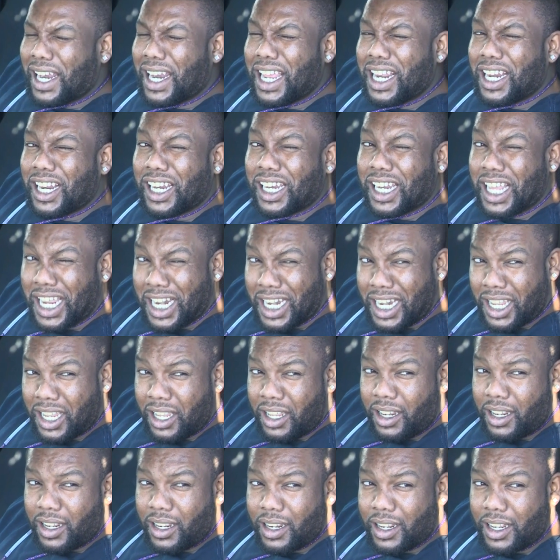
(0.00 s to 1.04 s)
LA to
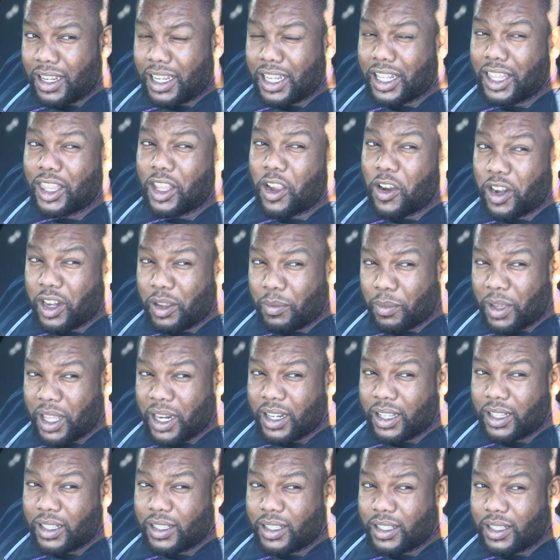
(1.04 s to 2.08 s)
London in 30
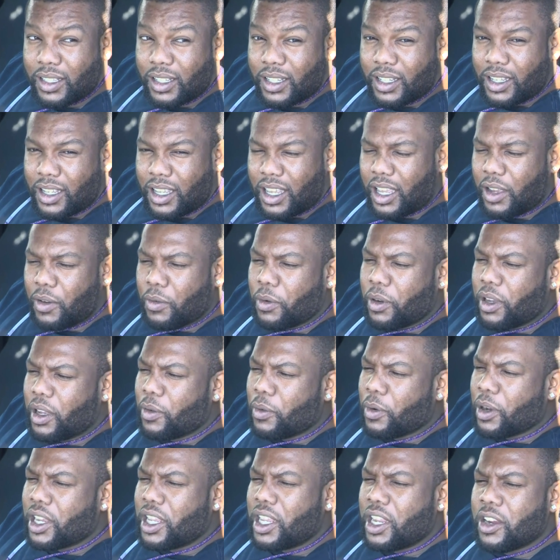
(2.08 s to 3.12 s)
minutes. And,
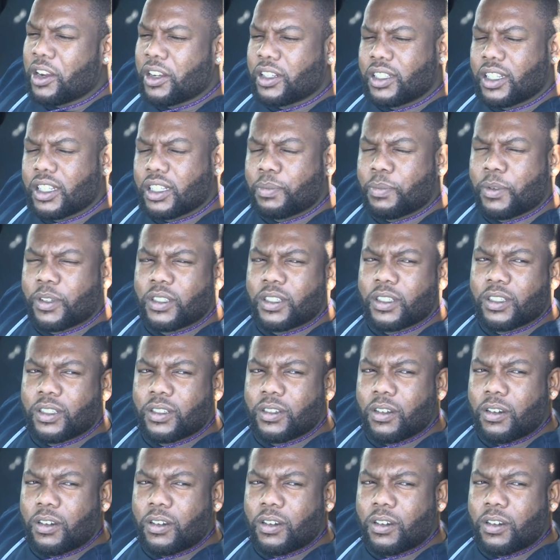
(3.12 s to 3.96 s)
and what year is this supposed to